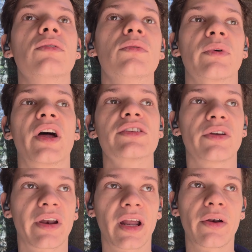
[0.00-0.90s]
when I
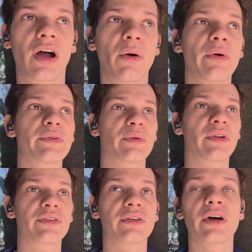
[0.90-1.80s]
started out, I always
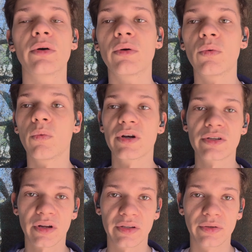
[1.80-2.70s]
wanted to know what
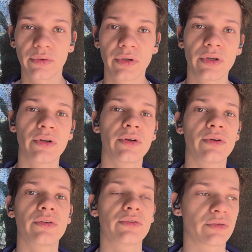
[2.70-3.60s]
should I do
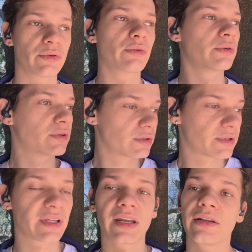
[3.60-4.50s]
to
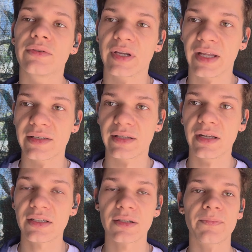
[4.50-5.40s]
get into
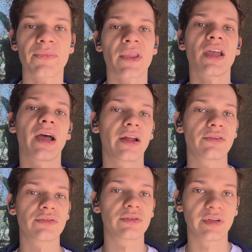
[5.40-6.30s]
calisthenics, and
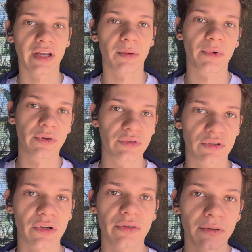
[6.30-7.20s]
today I'm going to
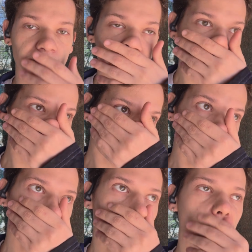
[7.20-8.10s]
show you.
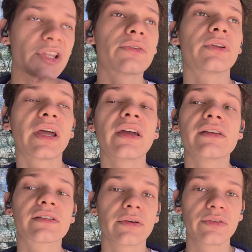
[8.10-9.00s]
Today
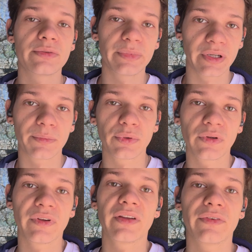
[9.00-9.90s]
is going to be a pool
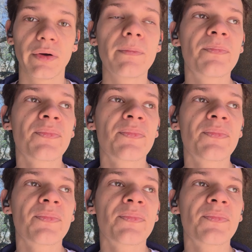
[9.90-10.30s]
day though,